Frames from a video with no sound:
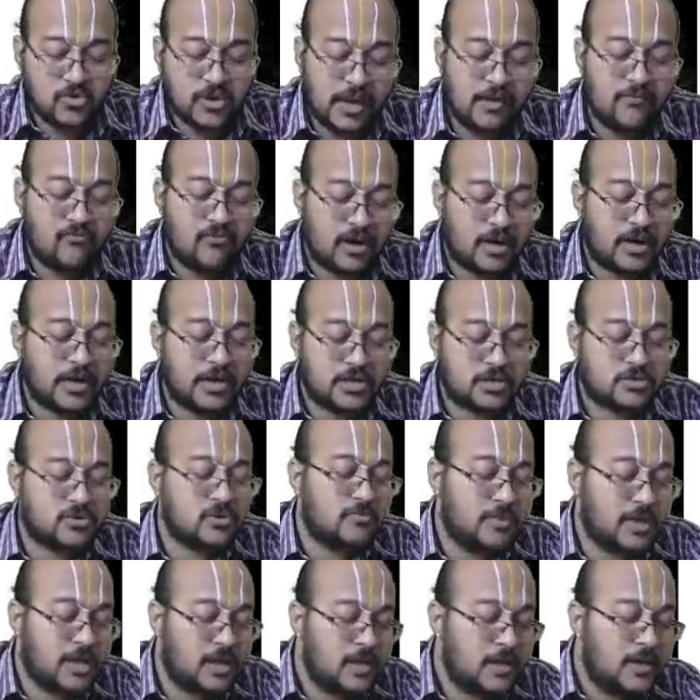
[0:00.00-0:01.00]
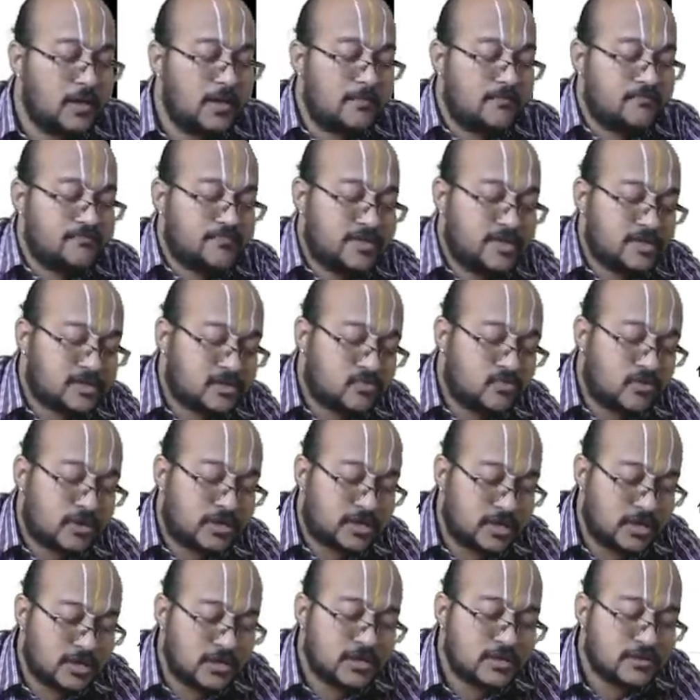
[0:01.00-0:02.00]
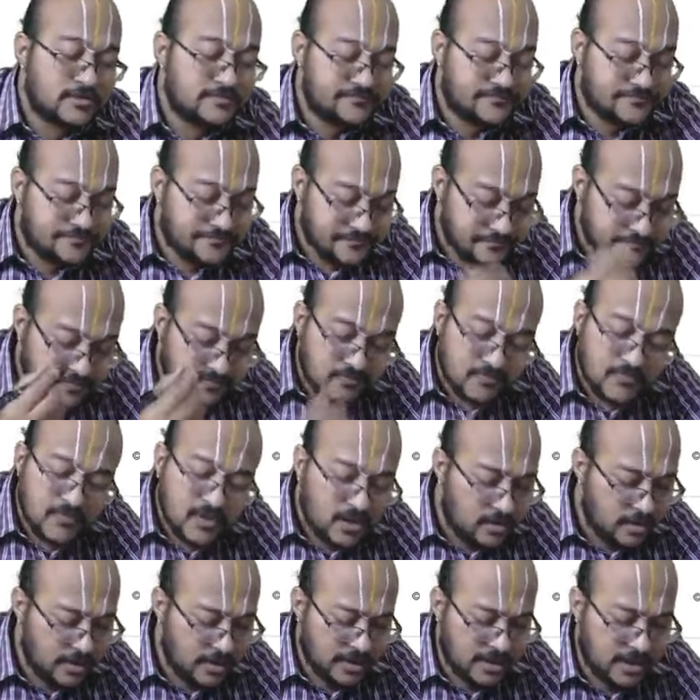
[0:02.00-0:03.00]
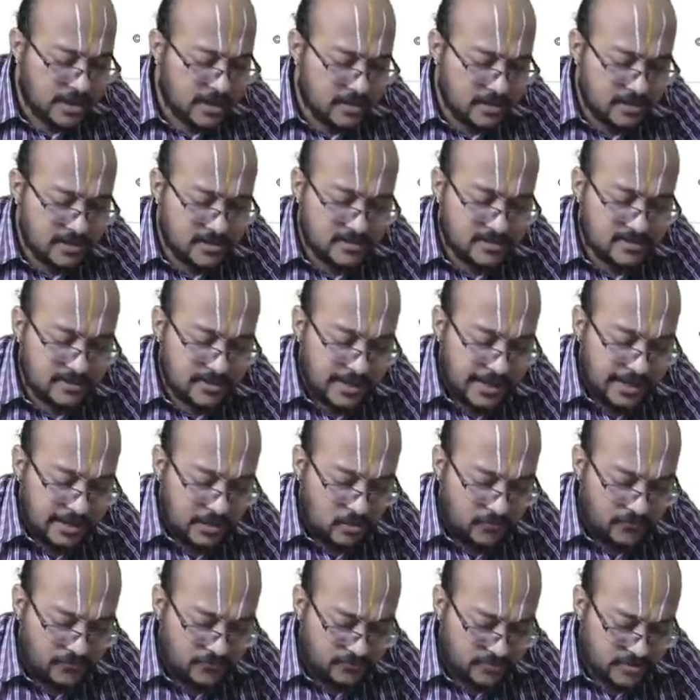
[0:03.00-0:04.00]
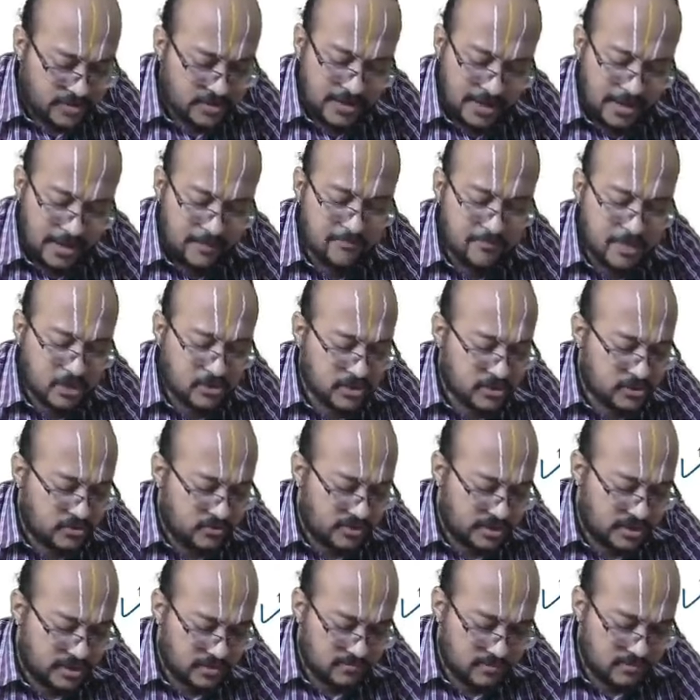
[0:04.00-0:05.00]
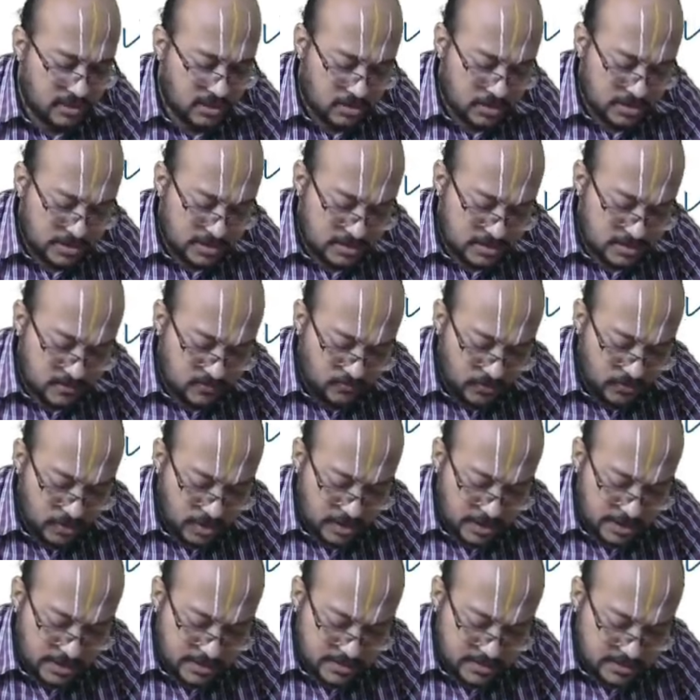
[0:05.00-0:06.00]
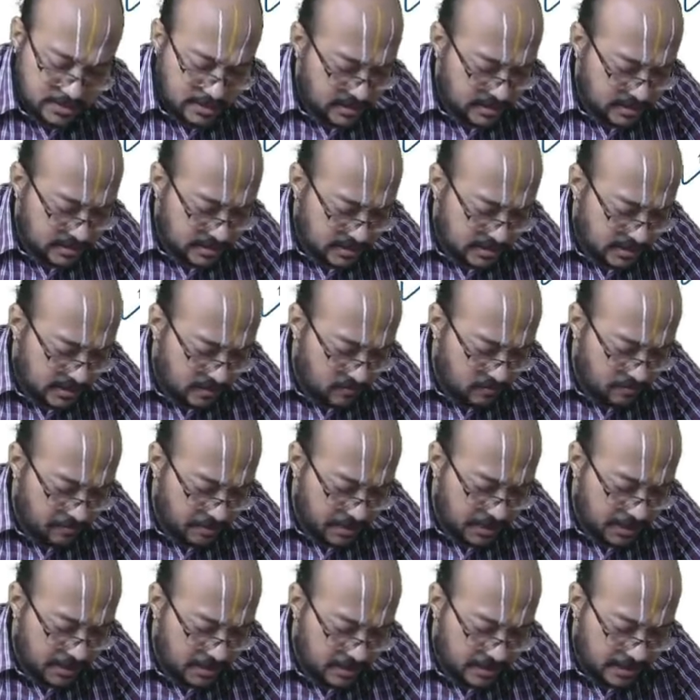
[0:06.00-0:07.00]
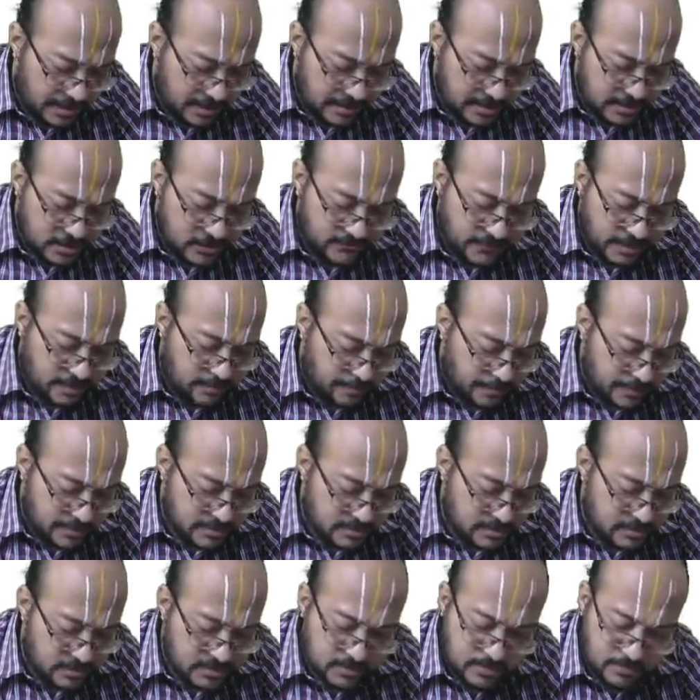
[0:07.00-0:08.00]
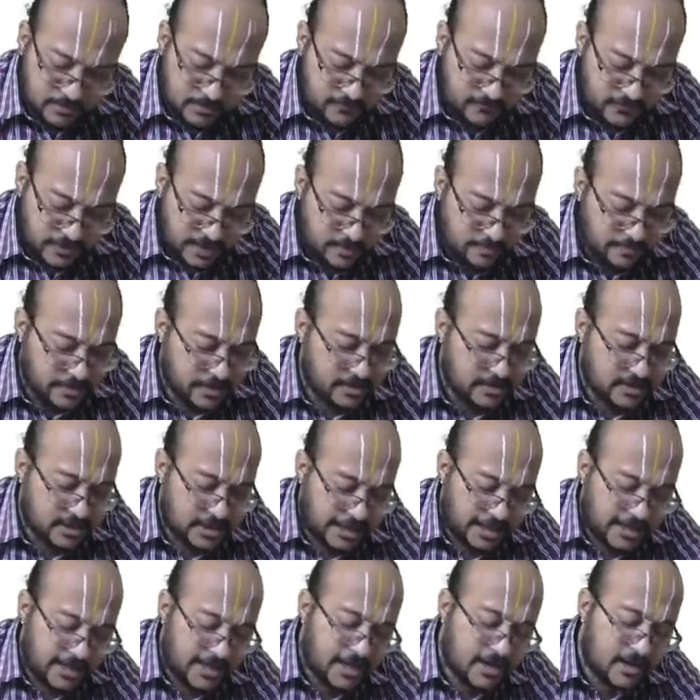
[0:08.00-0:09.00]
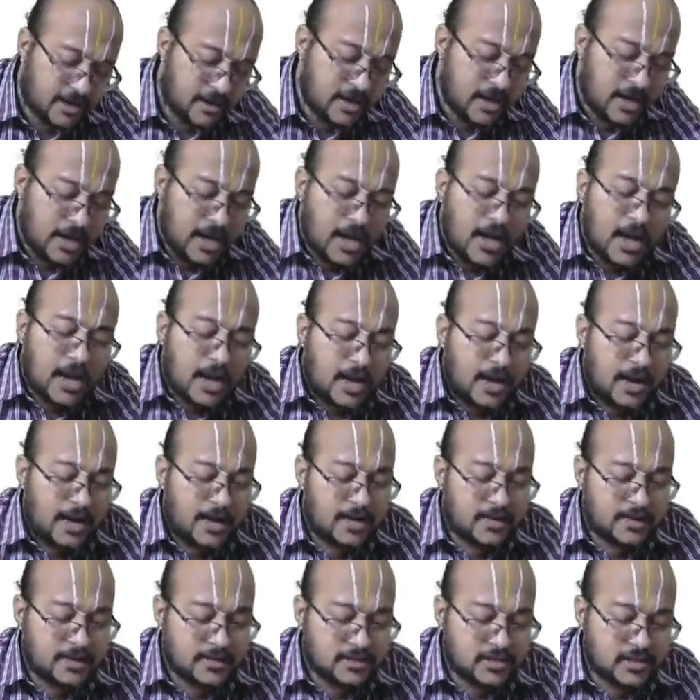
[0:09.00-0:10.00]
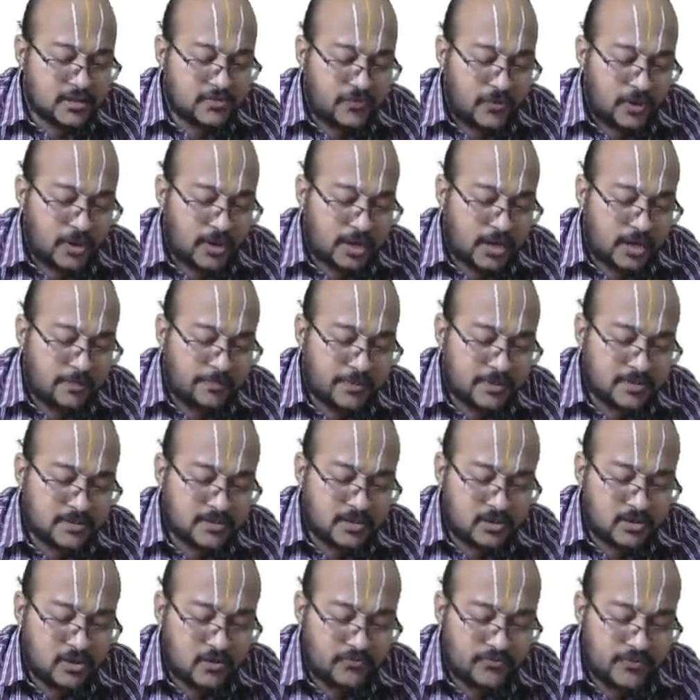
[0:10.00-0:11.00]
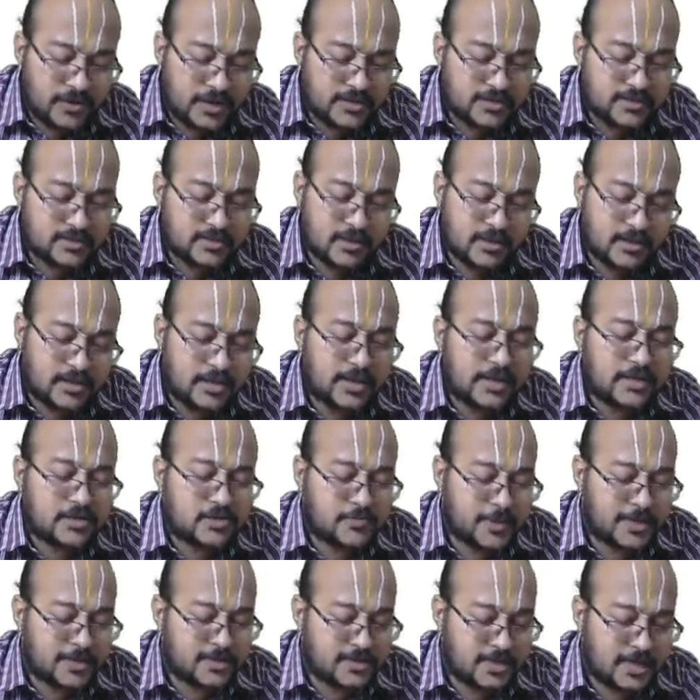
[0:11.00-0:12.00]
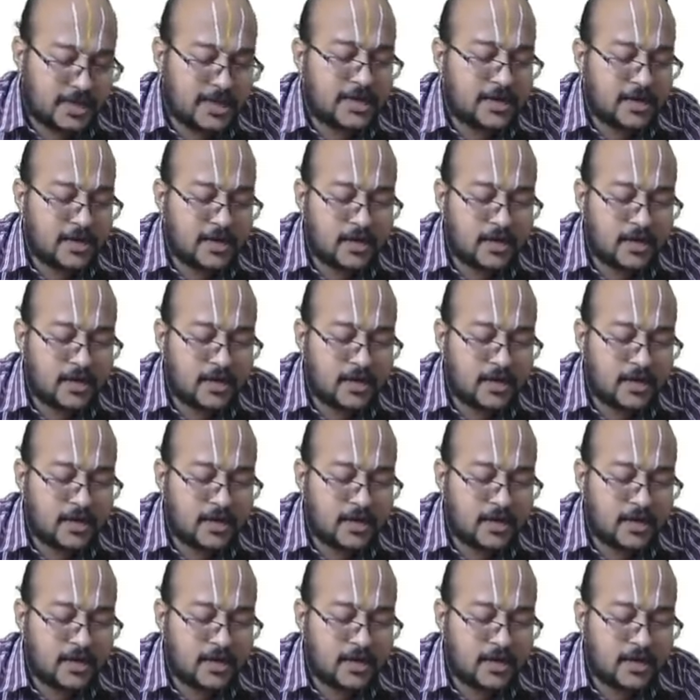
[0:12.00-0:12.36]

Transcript: D1 it should be. This question, again, there is lack of ambiguous question, because what they are saying, company retains 5 per share, and this is 40% of its earnings per share,